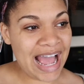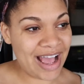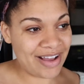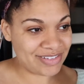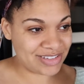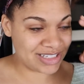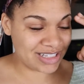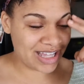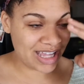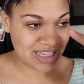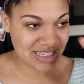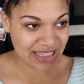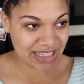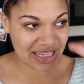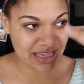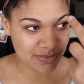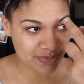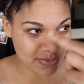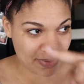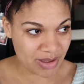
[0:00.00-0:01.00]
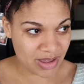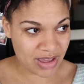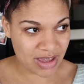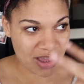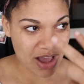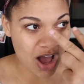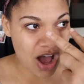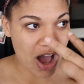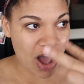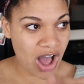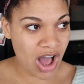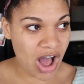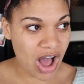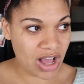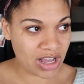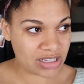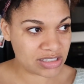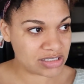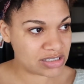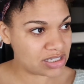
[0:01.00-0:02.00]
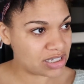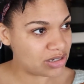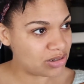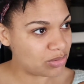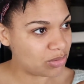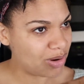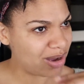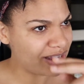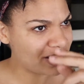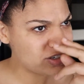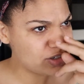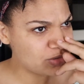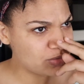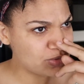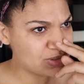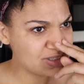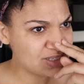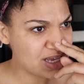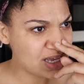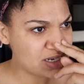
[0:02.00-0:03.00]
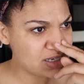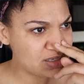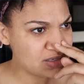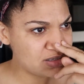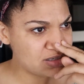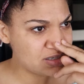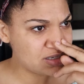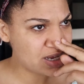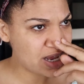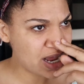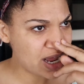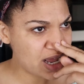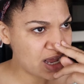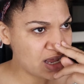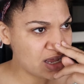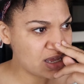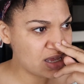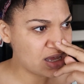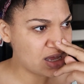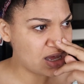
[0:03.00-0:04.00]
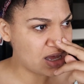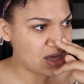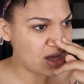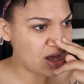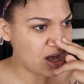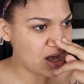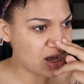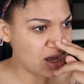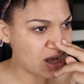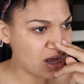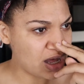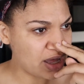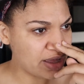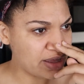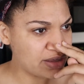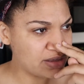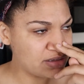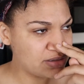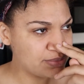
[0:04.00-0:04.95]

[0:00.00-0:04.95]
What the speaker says: have to like keep a hawk's watch. What's that saying? Hawkeye.